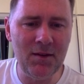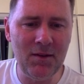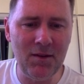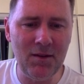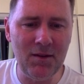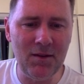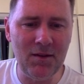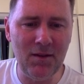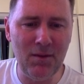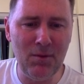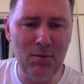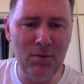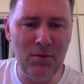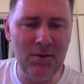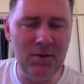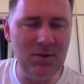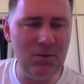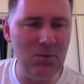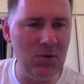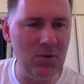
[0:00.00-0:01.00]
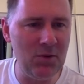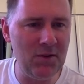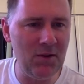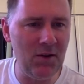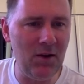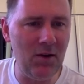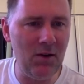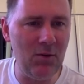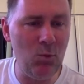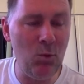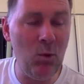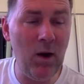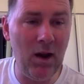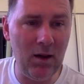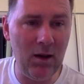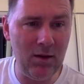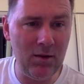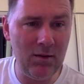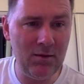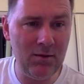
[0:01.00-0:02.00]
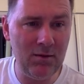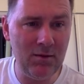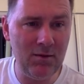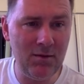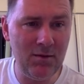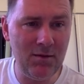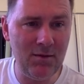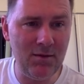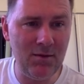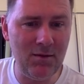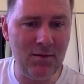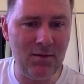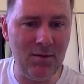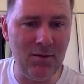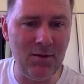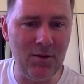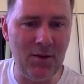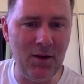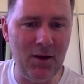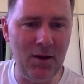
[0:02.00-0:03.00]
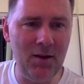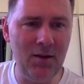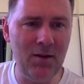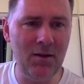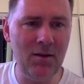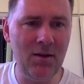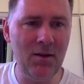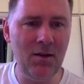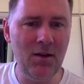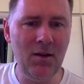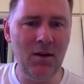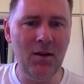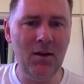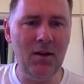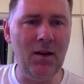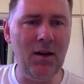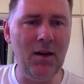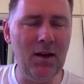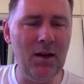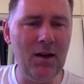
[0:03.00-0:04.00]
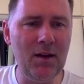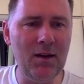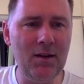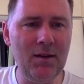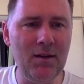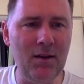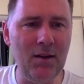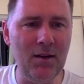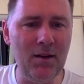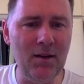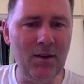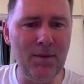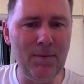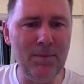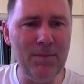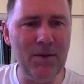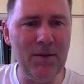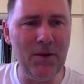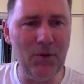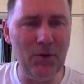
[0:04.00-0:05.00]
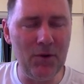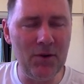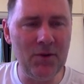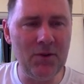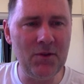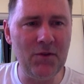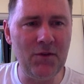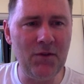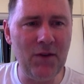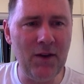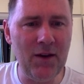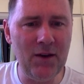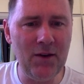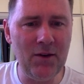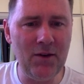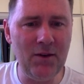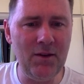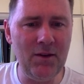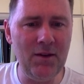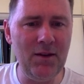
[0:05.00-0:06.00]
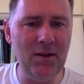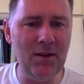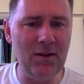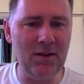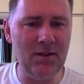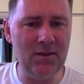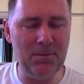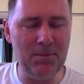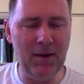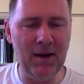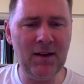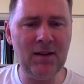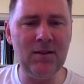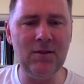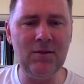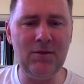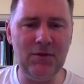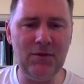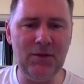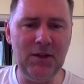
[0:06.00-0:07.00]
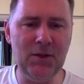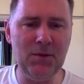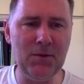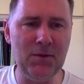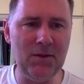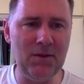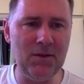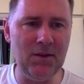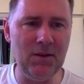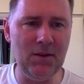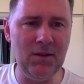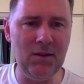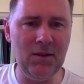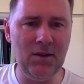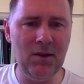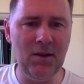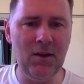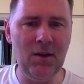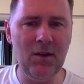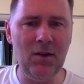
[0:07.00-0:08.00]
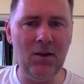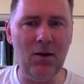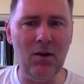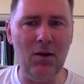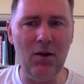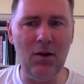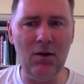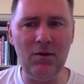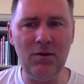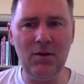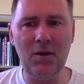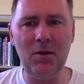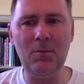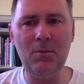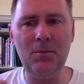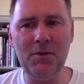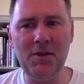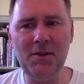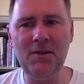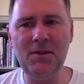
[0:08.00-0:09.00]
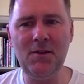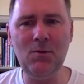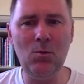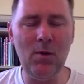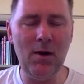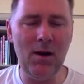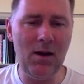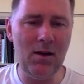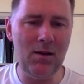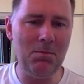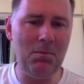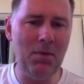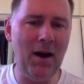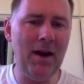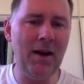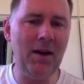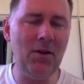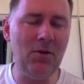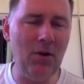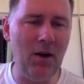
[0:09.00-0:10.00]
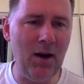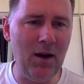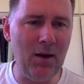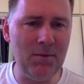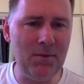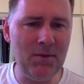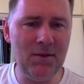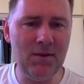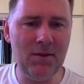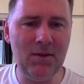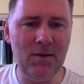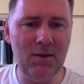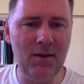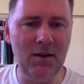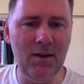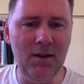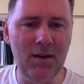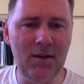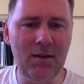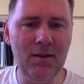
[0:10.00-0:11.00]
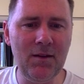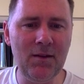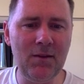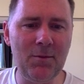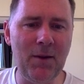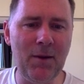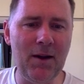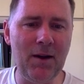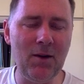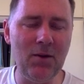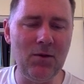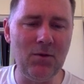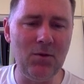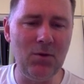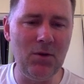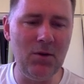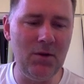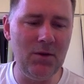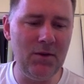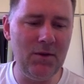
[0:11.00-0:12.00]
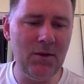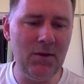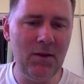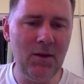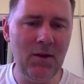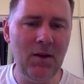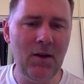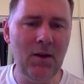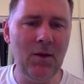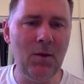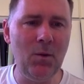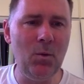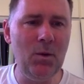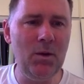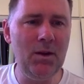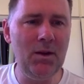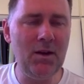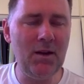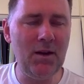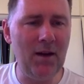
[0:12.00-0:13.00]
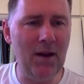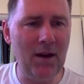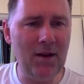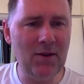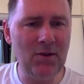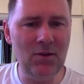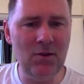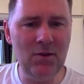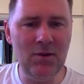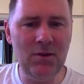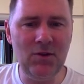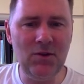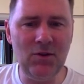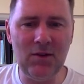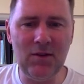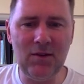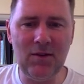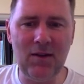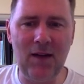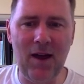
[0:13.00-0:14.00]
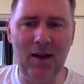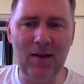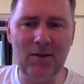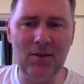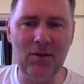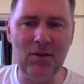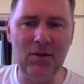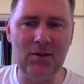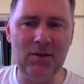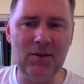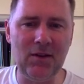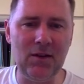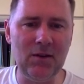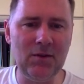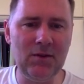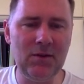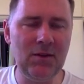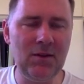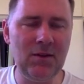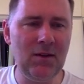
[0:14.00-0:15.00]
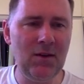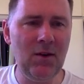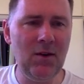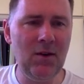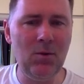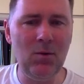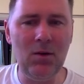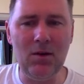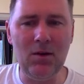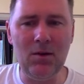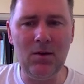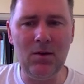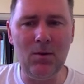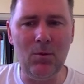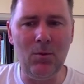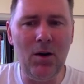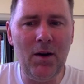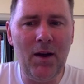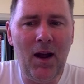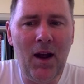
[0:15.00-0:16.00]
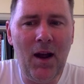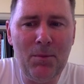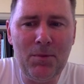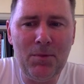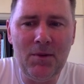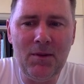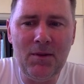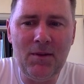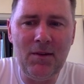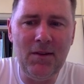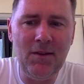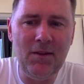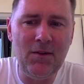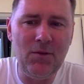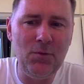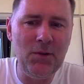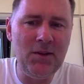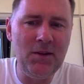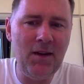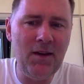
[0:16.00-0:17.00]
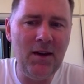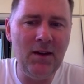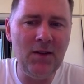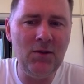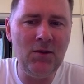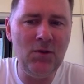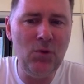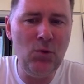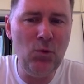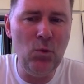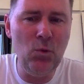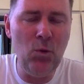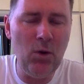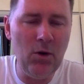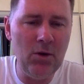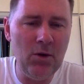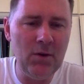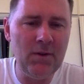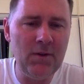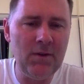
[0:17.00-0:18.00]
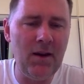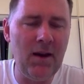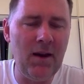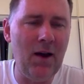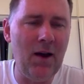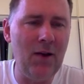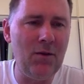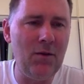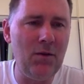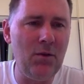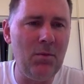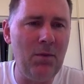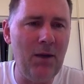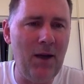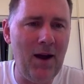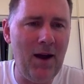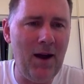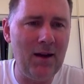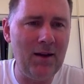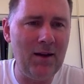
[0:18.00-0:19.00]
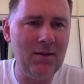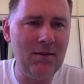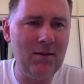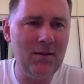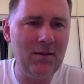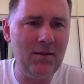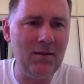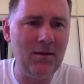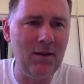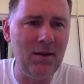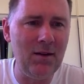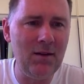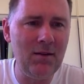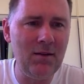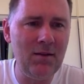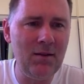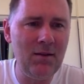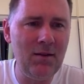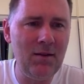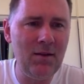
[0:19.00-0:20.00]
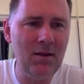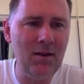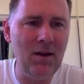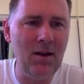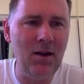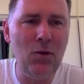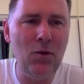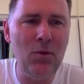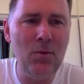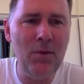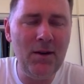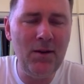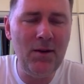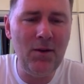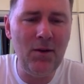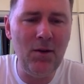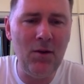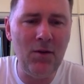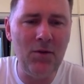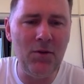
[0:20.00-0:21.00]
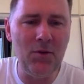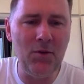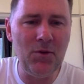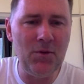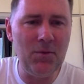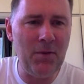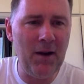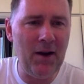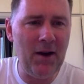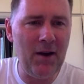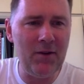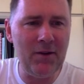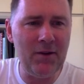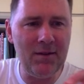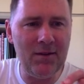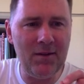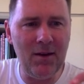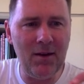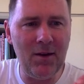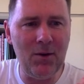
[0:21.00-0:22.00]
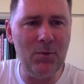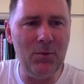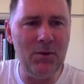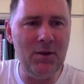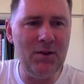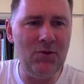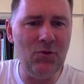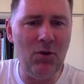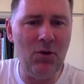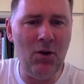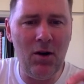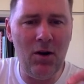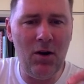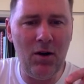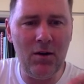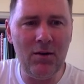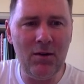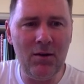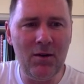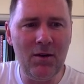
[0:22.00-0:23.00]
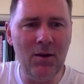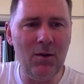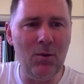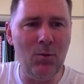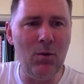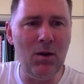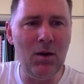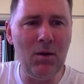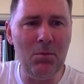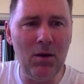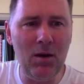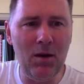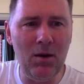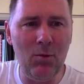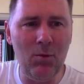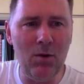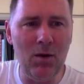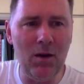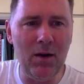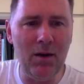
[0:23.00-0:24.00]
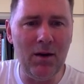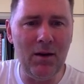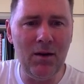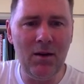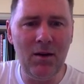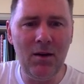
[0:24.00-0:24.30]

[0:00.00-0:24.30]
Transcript: and some of these words are well, okay? And in order to find out the expected frequency of pretty well bigrams in this bag of words, we can actually just ask ourselves, well, what happens if we take two words out of the bag? Yeah, how many of those pairings that we draw one by one